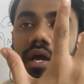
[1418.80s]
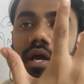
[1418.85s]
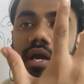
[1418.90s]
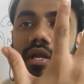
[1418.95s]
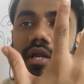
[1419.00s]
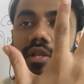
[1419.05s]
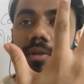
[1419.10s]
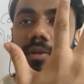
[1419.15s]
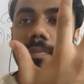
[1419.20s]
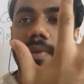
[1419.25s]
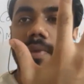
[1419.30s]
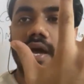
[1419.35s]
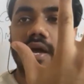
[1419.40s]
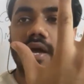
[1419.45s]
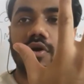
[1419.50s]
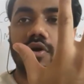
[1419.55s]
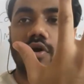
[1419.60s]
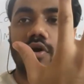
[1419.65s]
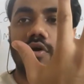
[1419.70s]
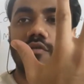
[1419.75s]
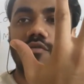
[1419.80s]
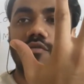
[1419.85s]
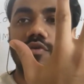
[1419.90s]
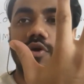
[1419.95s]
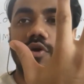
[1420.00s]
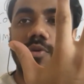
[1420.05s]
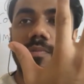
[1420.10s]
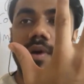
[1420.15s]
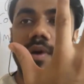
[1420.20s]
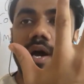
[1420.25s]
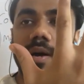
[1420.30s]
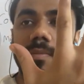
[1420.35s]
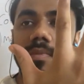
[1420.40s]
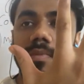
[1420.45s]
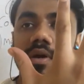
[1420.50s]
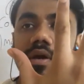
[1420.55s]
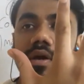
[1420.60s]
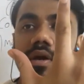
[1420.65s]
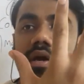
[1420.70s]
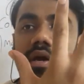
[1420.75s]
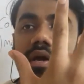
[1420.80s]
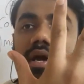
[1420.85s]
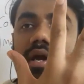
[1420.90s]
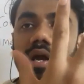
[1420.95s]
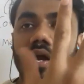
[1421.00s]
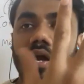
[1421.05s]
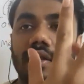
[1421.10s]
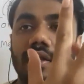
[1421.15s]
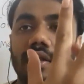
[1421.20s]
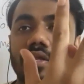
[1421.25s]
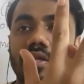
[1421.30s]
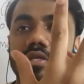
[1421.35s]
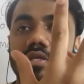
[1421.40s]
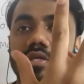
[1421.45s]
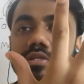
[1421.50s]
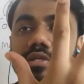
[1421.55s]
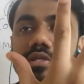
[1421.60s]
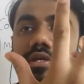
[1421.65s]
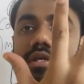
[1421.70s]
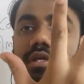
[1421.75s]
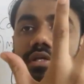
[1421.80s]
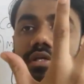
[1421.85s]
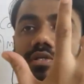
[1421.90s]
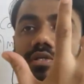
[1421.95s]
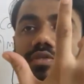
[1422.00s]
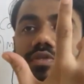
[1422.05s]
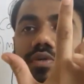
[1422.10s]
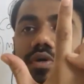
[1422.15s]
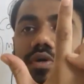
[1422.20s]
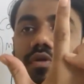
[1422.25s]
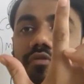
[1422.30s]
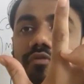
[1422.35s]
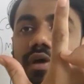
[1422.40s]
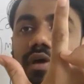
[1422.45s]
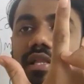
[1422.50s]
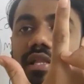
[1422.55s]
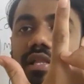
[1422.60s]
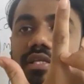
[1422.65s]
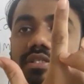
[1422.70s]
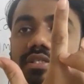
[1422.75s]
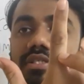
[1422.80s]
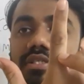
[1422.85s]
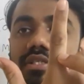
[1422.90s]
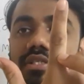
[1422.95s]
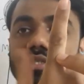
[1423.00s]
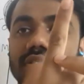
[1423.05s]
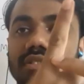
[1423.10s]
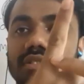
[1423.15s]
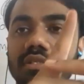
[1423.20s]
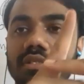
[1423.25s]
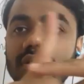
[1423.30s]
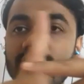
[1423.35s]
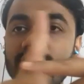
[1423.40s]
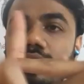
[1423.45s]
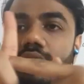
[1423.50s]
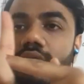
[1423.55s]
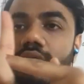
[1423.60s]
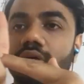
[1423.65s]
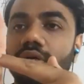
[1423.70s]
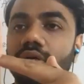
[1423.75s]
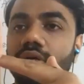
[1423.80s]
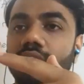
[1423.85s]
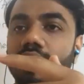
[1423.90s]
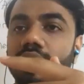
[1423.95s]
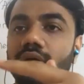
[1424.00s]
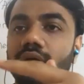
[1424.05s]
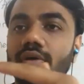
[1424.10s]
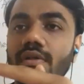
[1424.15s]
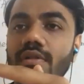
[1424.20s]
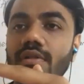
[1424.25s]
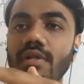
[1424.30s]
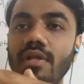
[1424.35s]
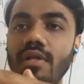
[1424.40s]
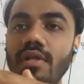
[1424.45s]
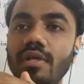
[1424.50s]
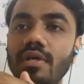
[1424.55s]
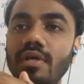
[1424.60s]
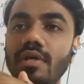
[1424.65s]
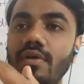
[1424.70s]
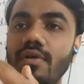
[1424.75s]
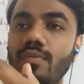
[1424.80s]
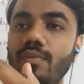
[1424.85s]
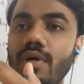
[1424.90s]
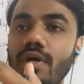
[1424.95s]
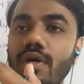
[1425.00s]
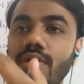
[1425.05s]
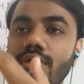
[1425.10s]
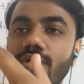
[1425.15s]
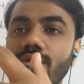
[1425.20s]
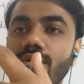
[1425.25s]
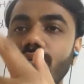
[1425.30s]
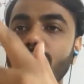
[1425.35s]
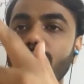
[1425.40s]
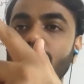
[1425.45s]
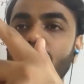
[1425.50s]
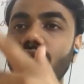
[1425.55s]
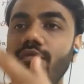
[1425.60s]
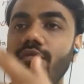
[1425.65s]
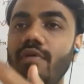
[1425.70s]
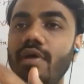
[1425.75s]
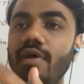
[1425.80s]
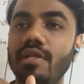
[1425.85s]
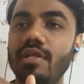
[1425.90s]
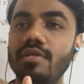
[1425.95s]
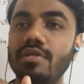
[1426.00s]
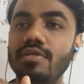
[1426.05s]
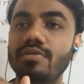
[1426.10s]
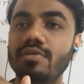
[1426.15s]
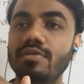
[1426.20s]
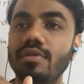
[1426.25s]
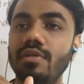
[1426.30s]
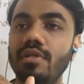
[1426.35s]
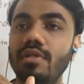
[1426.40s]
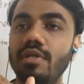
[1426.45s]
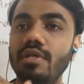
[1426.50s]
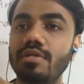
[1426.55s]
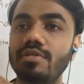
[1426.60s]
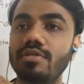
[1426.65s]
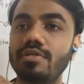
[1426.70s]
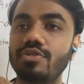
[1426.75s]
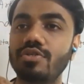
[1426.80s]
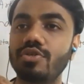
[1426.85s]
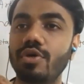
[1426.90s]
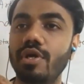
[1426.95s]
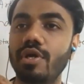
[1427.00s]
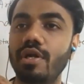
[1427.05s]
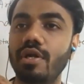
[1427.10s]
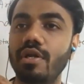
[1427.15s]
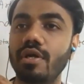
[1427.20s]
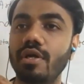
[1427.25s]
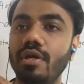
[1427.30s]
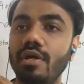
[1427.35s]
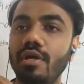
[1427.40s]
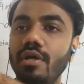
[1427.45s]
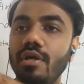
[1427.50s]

at the back of your palm, and this is your phalanges. Here, 1, 2, 3 phalanges. So this joint